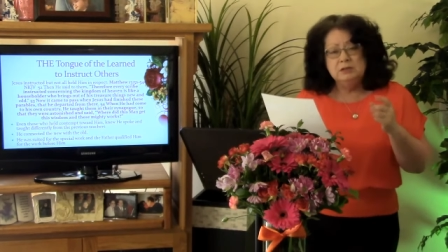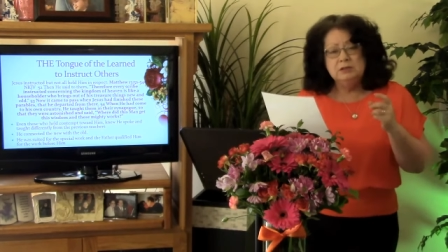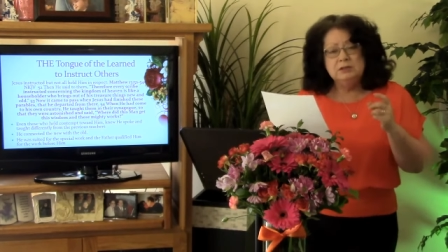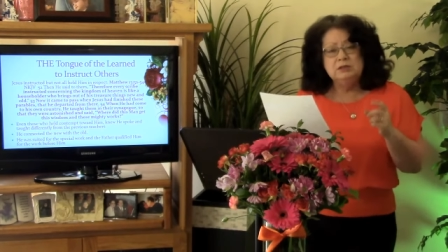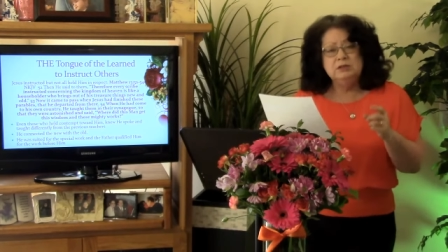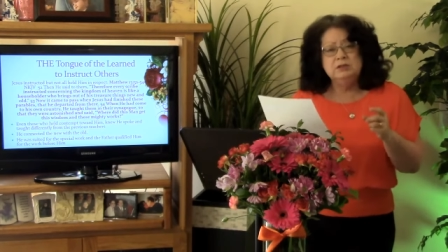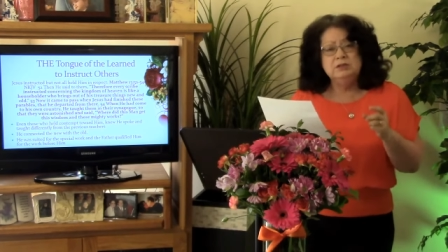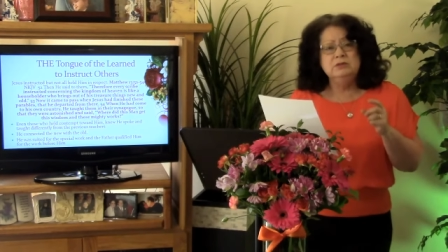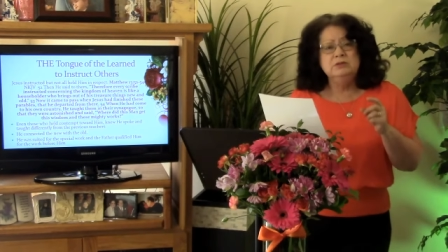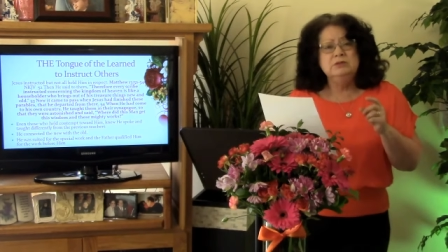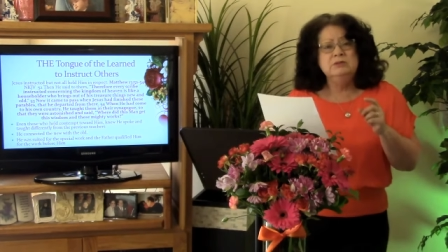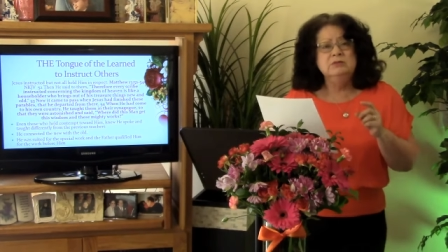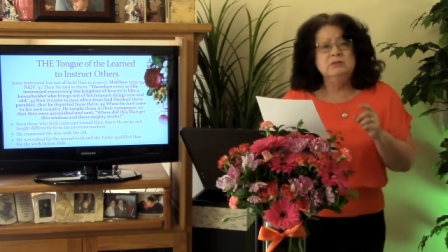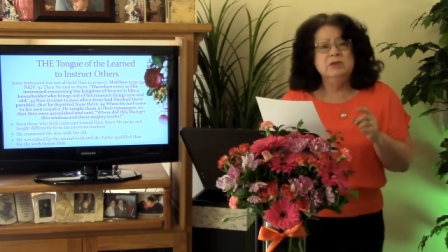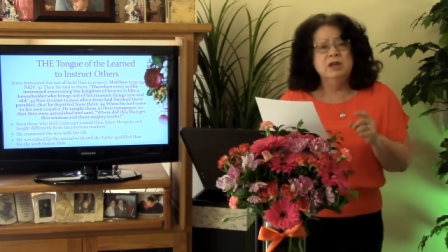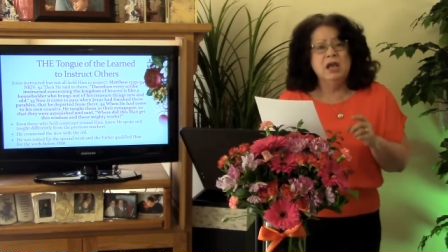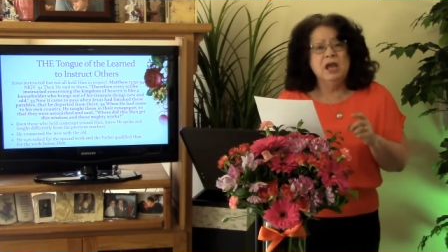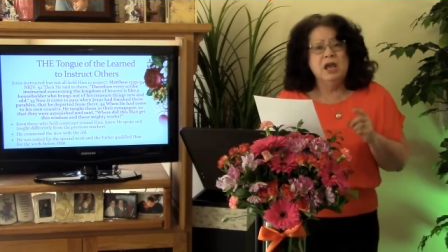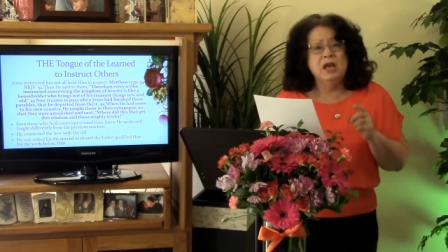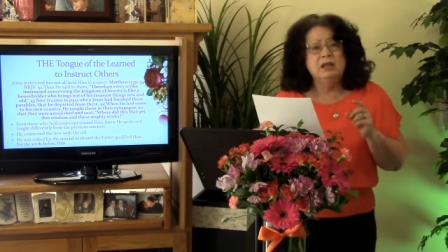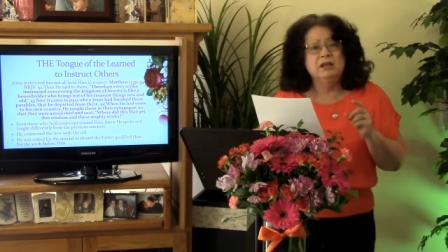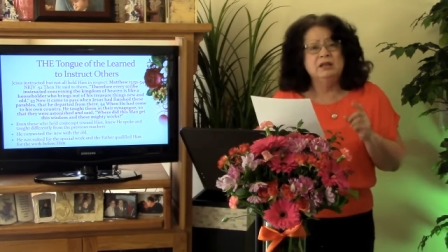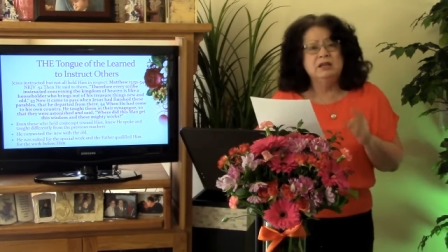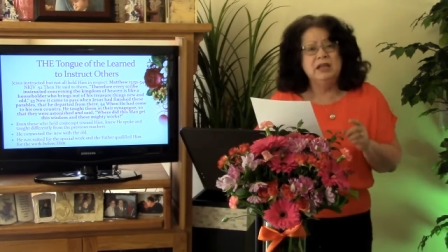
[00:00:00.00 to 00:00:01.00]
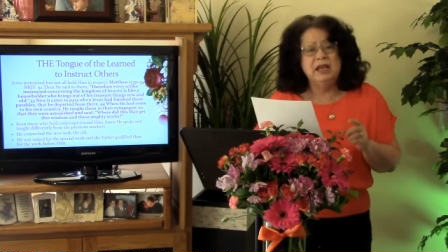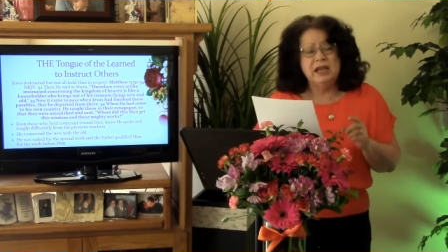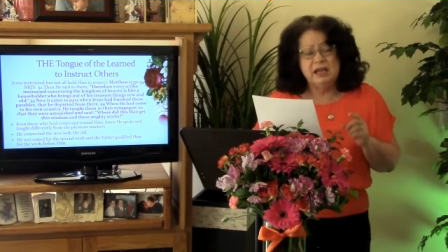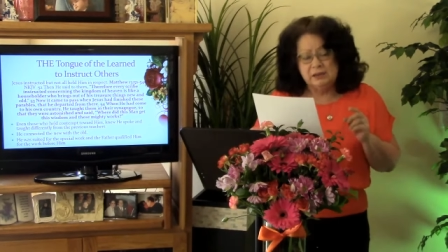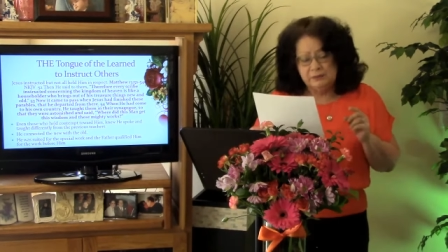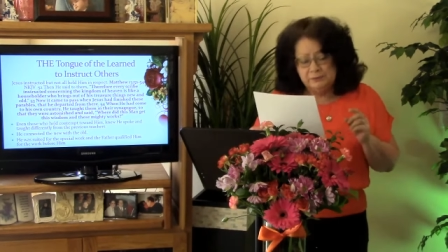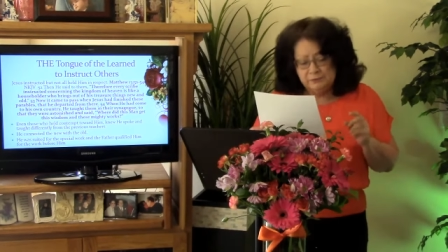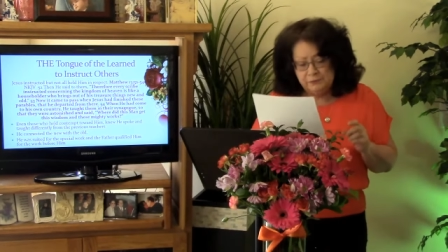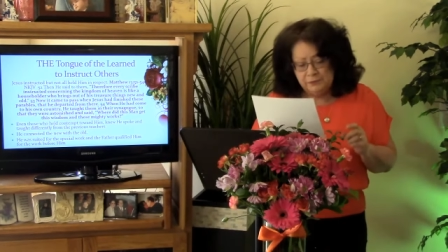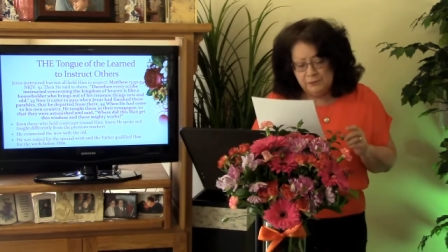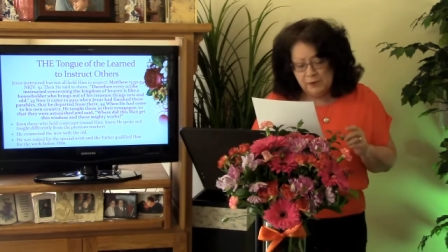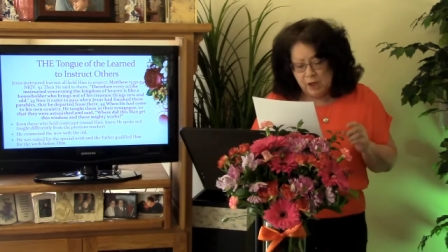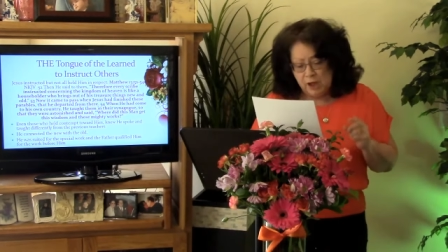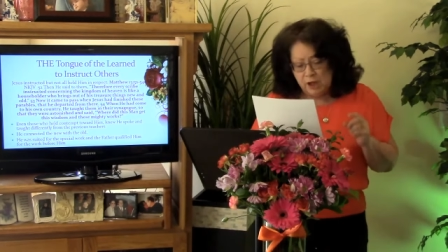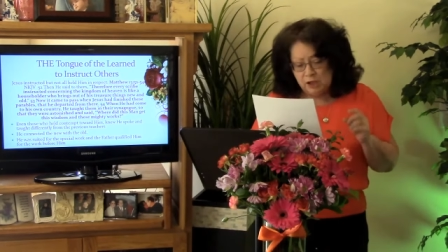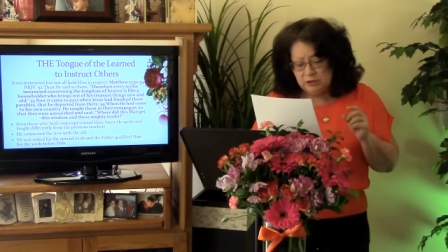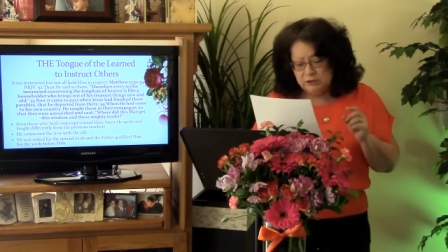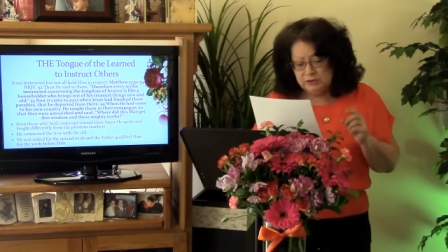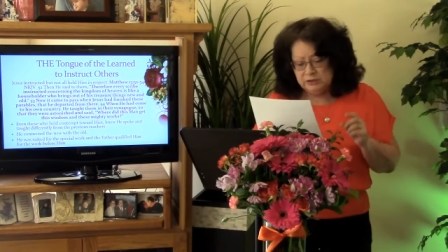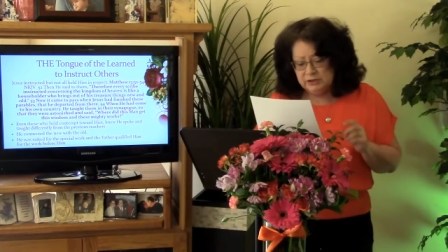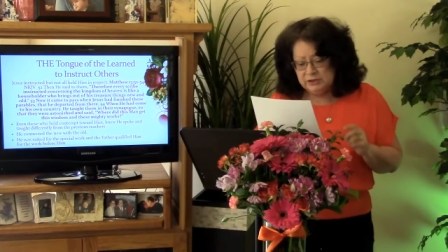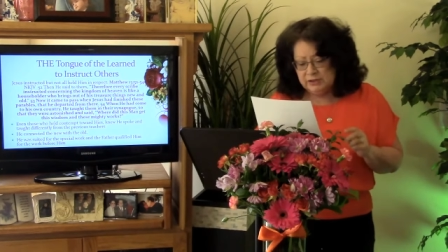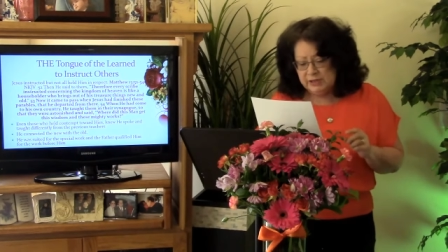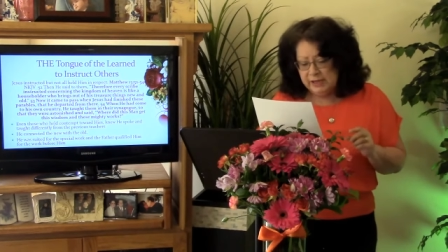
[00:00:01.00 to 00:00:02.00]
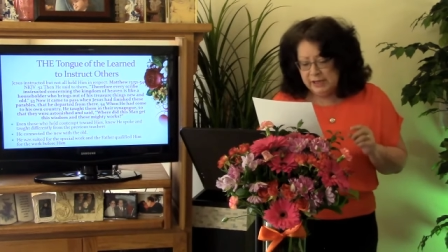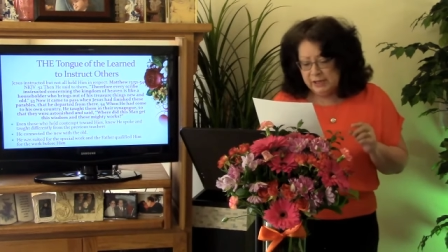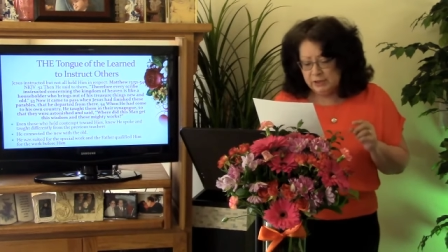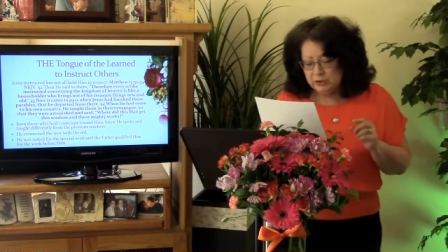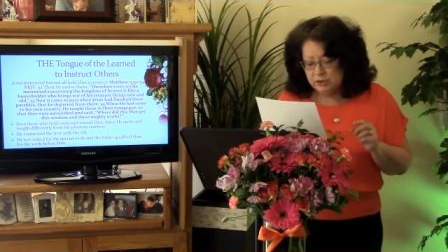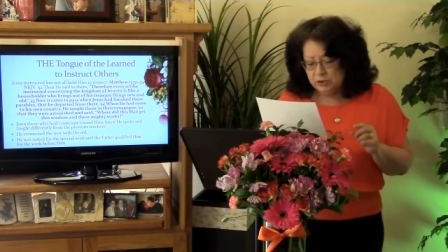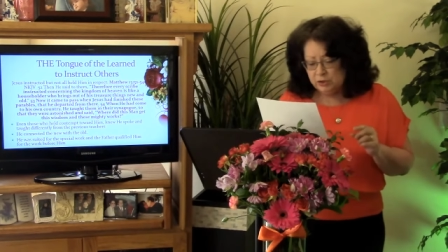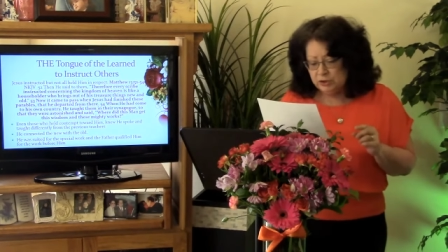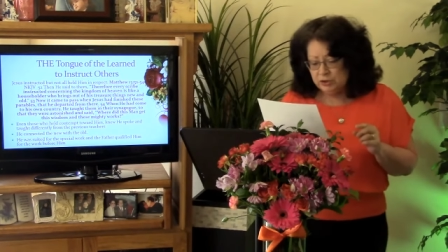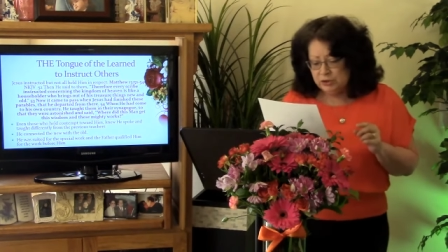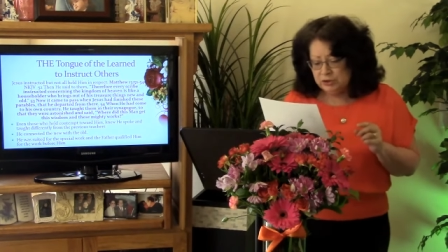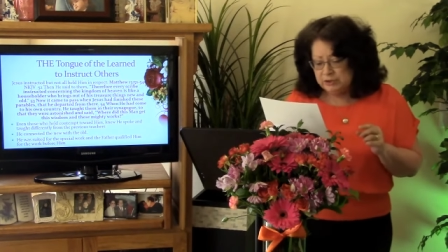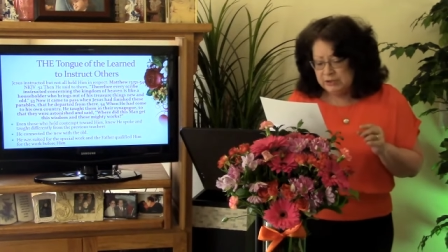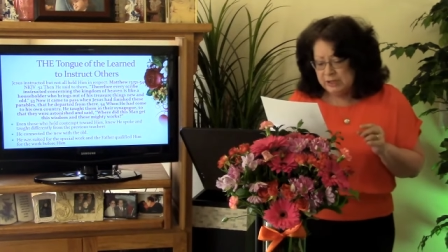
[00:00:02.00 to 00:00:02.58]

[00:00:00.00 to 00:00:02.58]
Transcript: Do not let false teachers